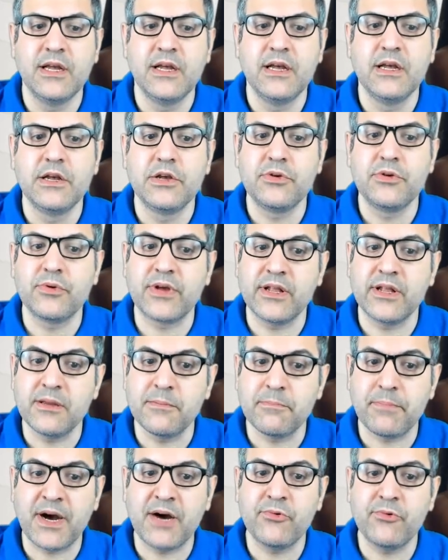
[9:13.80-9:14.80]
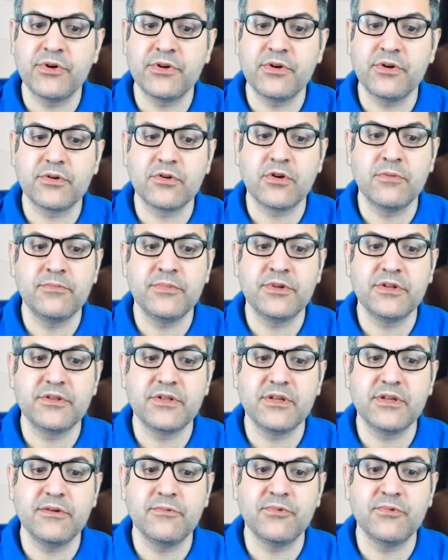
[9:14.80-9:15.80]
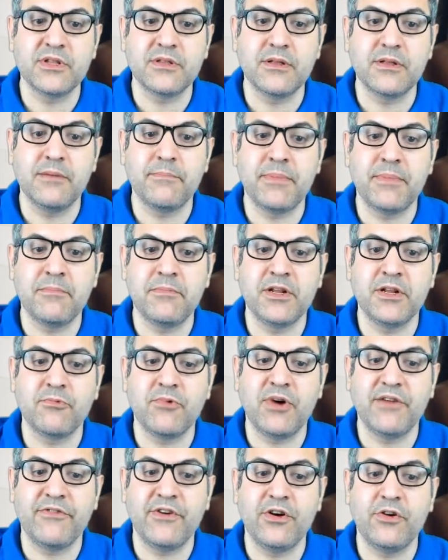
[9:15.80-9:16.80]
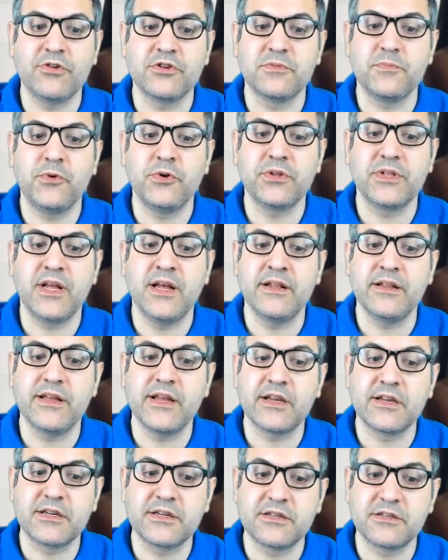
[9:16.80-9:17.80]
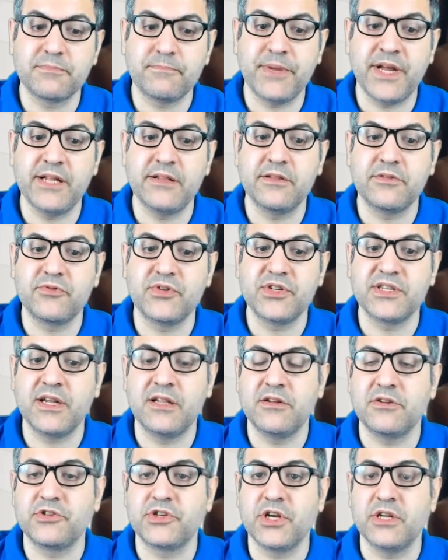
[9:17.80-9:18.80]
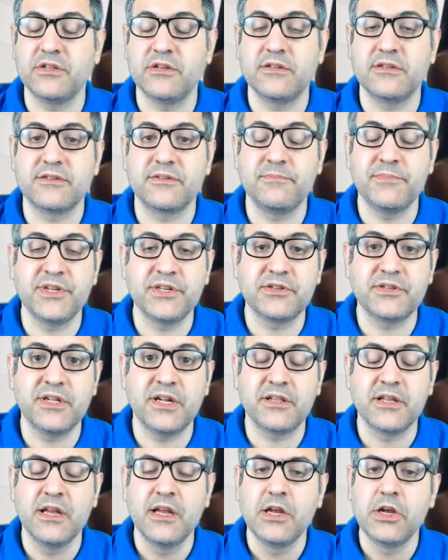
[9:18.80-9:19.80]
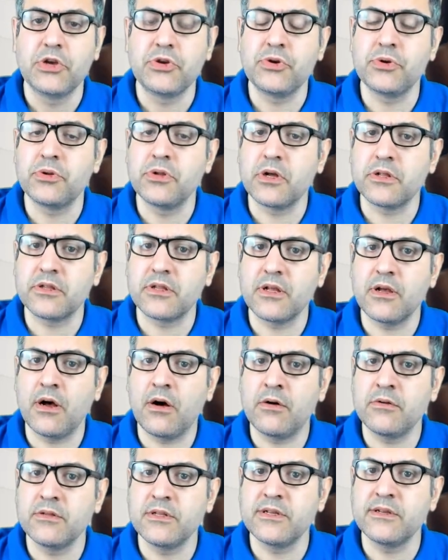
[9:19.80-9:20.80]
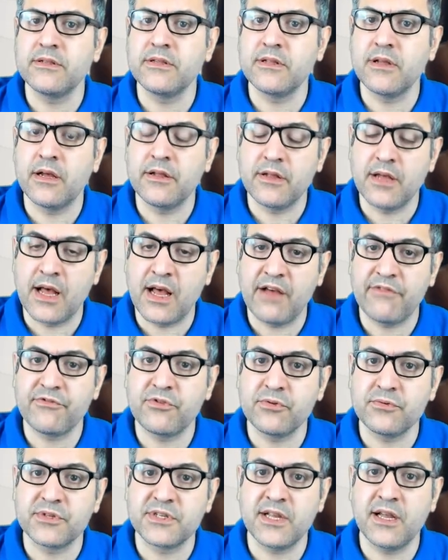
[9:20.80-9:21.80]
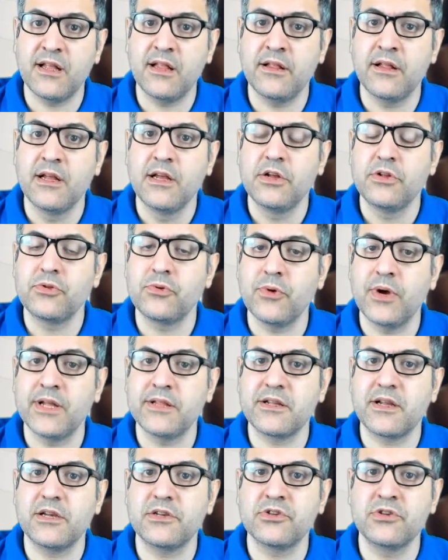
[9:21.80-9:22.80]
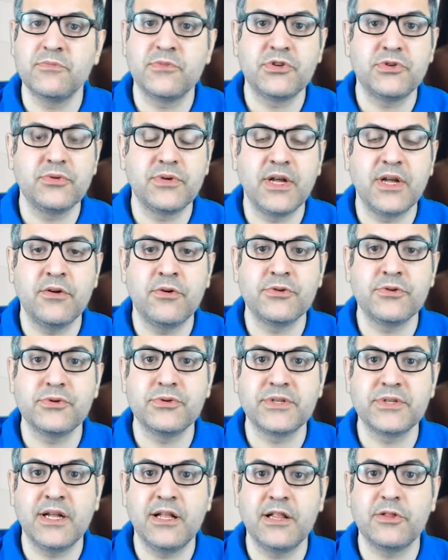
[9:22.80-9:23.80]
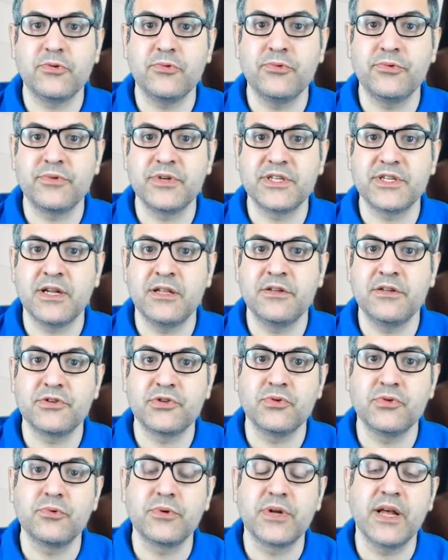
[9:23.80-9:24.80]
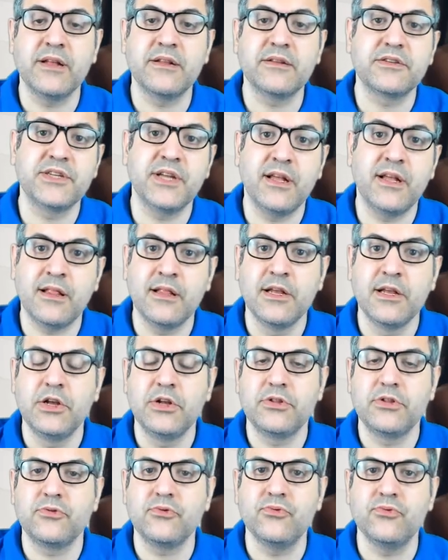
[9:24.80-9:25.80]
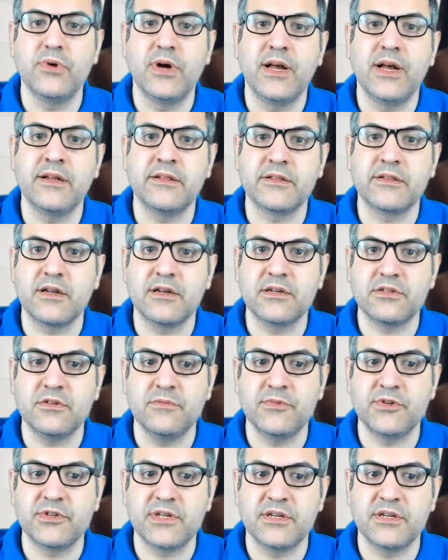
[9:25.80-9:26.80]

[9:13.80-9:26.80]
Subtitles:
You can empower your community with public Wi-Fi hotspot and expand reseller channels. Means that you don't only have to sell to end customers, you can also sell to resellers who can sell to end customers as